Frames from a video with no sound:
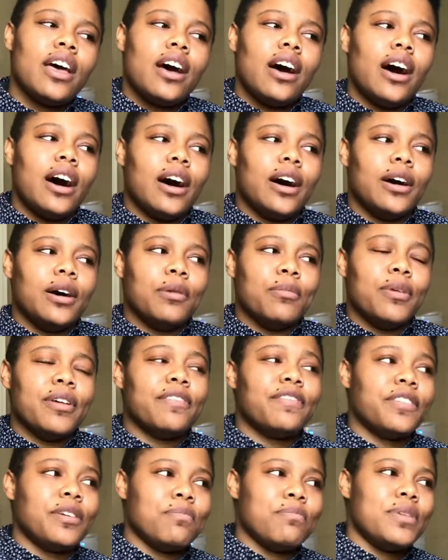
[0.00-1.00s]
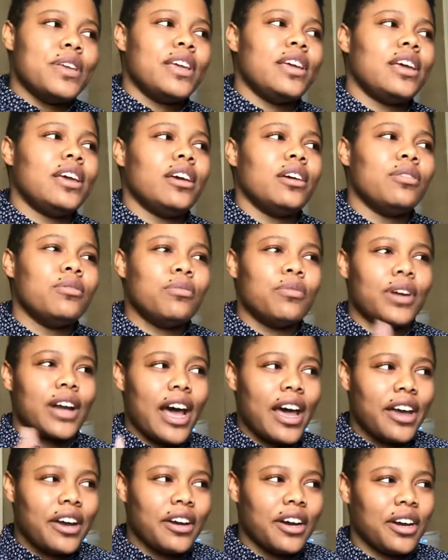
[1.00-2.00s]
And for me, what
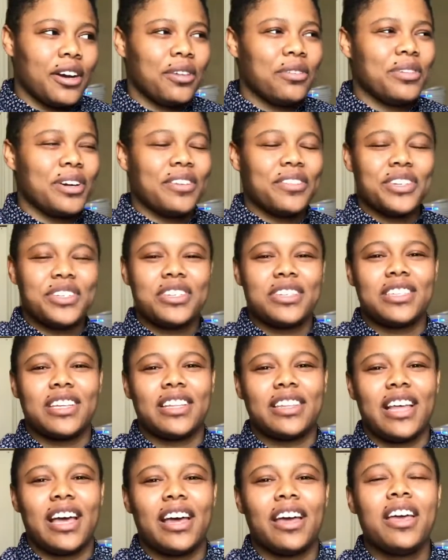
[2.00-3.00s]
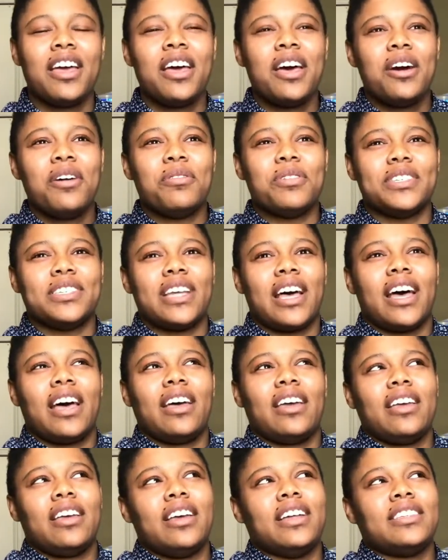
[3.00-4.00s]
I heard whenever she said that was
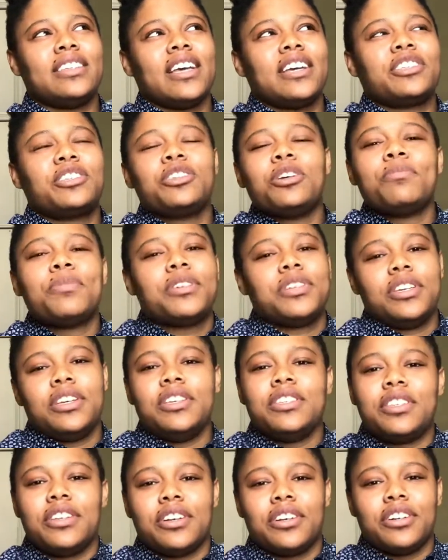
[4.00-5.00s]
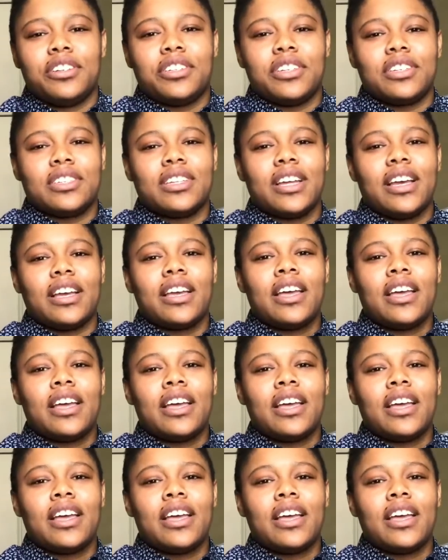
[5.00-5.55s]
that it's so much easier to just